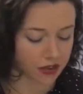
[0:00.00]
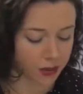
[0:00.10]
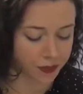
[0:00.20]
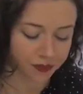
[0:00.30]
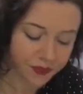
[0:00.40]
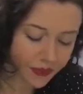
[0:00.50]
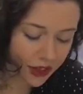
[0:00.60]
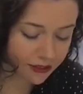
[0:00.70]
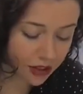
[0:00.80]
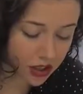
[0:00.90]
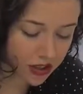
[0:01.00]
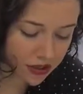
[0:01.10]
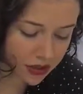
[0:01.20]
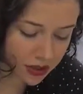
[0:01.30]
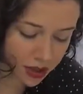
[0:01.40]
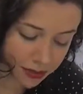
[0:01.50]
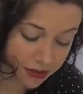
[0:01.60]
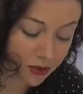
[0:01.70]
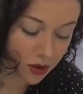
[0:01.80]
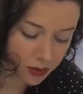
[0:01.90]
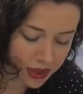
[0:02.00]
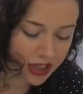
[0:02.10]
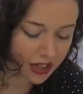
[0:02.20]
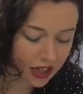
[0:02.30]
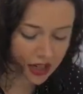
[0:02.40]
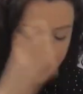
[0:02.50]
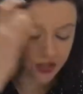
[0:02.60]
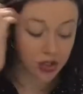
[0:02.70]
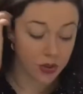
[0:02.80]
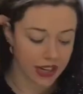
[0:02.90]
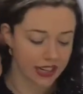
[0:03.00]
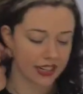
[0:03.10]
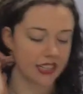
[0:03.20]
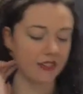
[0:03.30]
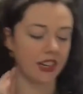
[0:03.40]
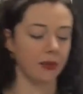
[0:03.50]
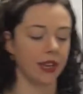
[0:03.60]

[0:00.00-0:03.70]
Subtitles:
So first, before we do any activity,